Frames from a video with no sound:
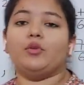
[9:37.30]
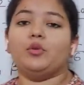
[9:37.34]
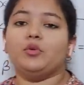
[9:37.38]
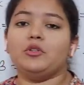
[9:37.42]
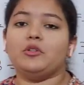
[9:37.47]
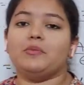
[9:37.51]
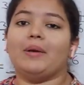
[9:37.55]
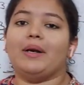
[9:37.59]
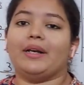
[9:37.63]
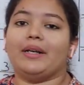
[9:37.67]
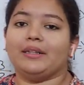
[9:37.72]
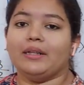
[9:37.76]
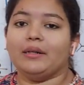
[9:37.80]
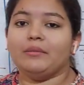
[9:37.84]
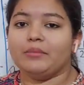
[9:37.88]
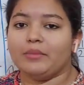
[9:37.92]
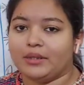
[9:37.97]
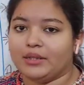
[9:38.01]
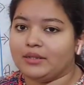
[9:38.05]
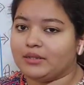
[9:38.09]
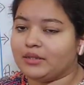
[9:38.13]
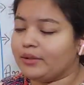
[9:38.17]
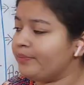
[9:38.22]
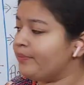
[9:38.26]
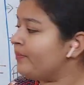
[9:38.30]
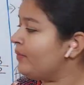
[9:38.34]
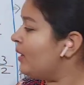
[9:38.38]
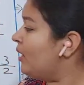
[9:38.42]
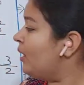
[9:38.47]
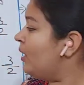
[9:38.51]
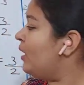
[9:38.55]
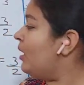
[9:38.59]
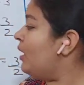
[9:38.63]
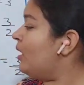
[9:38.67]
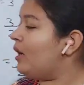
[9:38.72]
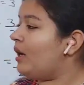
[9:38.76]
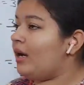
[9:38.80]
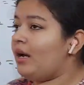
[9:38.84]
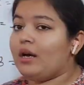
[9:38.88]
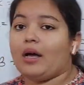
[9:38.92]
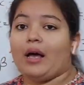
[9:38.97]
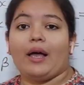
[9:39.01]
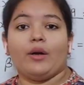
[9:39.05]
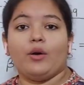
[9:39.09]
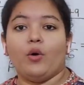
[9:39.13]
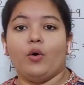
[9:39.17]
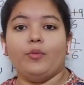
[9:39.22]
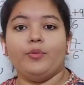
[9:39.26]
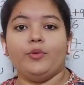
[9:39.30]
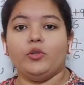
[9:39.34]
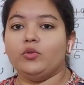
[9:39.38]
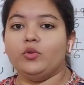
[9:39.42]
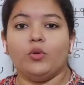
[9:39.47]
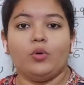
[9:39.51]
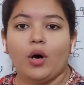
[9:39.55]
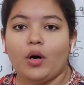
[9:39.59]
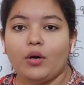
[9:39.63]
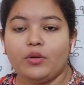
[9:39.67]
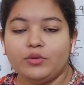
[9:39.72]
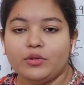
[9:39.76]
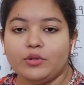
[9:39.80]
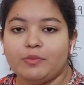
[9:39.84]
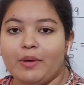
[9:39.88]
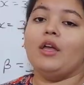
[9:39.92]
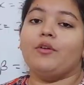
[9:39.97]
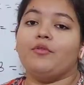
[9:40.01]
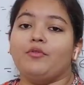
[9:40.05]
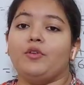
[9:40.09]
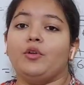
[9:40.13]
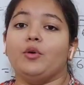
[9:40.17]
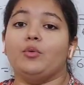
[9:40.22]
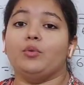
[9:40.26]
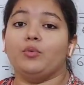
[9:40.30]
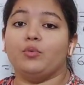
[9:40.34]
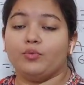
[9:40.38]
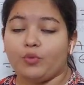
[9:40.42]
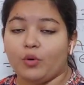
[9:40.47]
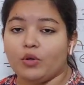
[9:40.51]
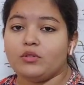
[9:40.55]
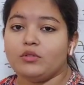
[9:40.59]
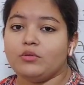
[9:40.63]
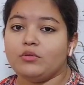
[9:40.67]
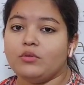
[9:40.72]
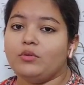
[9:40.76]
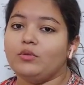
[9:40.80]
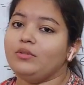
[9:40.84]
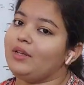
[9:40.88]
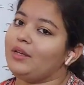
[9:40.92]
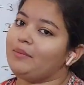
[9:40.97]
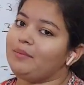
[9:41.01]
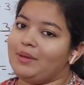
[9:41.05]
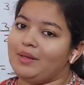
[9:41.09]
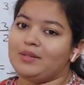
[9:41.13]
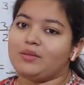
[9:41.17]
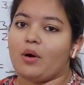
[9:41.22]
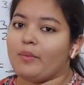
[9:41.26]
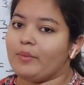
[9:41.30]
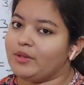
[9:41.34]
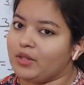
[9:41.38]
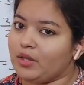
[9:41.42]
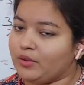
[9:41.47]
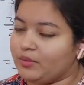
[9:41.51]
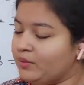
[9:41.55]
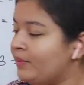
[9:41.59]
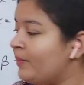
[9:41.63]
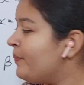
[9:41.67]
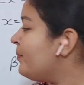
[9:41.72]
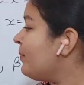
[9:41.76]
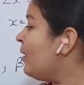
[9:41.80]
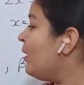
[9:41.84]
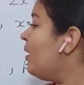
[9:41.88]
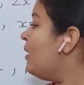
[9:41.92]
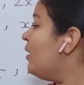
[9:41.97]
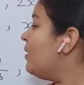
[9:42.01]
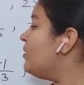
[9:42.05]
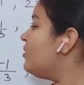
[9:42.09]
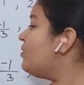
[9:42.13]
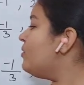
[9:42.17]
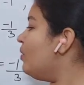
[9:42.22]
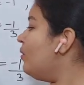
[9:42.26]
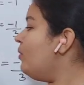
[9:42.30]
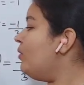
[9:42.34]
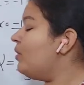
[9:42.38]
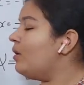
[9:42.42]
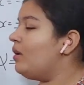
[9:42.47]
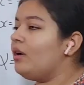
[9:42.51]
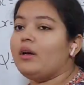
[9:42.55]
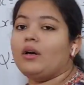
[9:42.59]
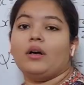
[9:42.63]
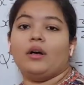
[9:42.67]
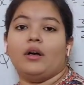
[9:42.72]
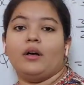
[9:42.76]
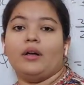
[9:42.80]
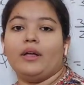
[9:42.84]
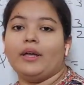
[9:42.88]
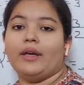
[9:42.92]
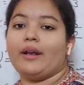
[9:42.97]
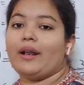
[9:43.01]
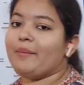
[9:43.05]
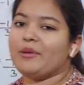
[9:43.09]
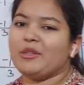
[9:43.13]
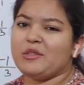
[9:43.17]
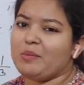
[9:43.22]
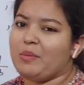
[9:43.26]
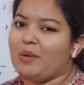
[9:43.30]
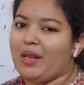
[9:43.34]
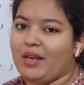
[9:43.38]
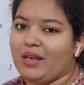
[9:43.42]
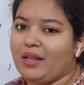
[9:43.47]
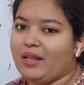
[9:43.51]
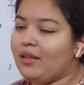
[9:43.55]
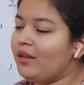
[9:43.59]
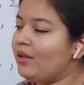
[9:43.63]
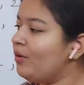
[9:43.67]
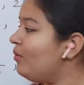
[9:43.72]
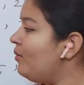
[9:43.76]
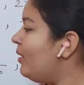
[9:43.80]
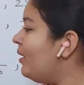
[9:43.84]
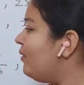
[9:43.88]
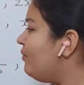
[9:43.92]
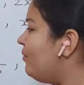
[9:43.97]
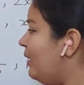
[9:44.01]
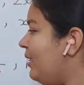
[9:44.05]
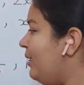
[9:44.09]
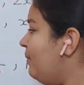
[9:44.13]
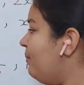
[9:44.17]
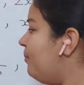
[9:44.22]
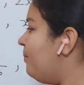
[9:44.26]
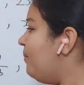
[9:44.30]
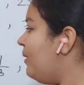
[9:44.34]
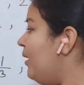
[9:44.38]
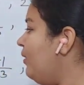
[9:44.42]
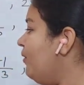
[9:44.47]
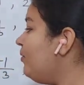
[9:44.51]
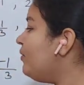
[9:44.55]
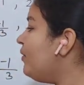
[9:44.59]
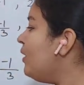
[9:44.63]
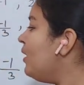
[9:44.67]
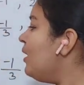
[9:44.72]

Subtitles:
I hope you know how to split in the middle term. If you want to know, then please comment down. So here I am explaining you in very brief that